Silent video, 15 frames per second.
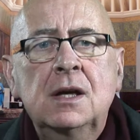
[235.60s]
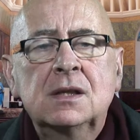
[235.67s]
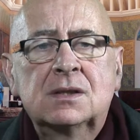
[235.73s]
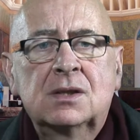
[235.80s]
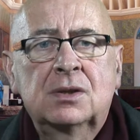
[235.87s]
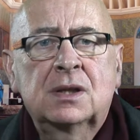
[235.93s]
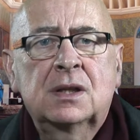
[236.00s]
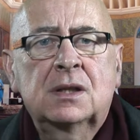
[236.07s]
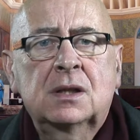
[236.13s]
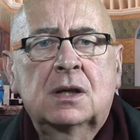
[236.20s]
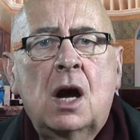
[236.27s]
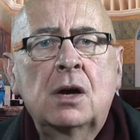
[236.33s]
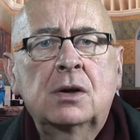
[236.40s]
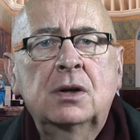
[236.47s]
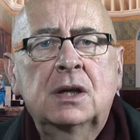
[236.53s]
so that the
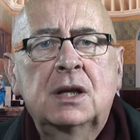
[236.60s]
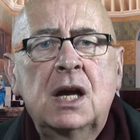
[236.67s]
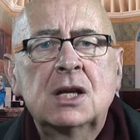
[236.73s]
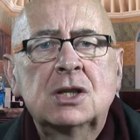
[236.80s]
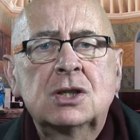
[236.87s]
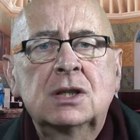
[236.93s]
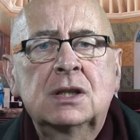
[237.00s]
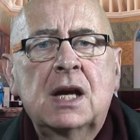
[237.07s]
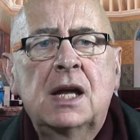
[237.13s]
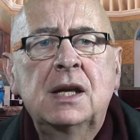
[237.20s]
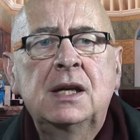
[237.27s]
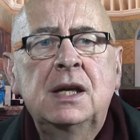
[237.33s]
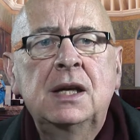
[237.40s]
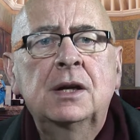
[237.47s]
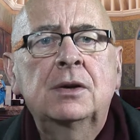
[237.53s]
congregation can
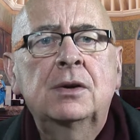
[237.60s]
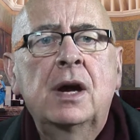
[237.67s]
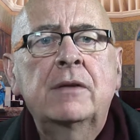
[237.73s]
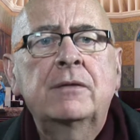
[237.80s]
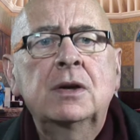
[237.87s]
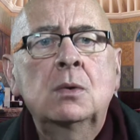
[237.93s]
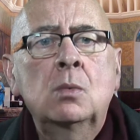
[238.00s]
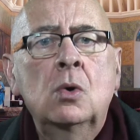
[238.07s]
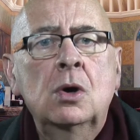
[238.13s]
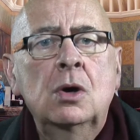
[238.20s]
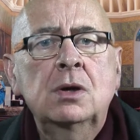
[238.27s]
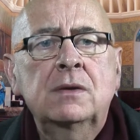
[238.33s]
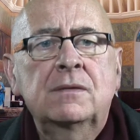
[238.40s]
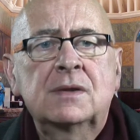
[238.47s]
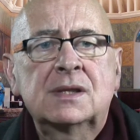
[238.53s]
hear every
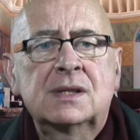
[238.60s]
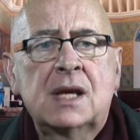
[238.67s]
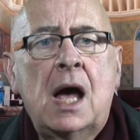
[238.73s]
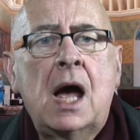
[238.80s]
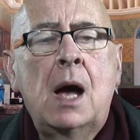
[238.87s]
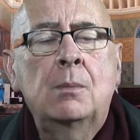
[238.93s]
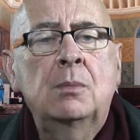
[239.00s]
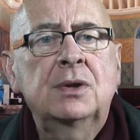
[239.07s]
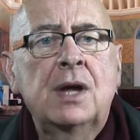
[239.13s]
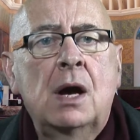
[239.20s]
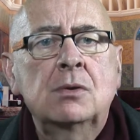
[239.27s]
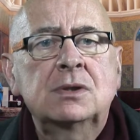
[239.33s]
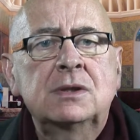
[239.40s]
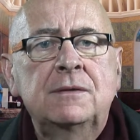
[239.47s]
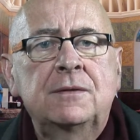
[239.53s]
word of the psalm
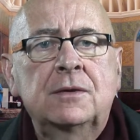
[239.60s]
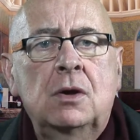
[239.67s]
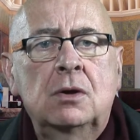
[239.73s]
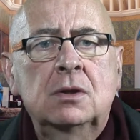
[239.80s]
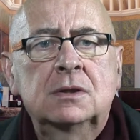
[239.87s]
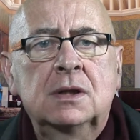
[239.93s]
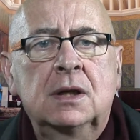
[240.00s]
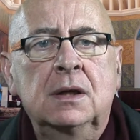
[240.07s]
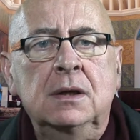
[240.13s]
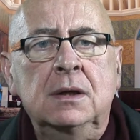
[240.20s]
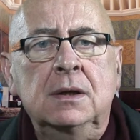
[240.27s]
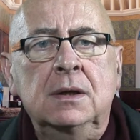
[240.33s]
without difficulty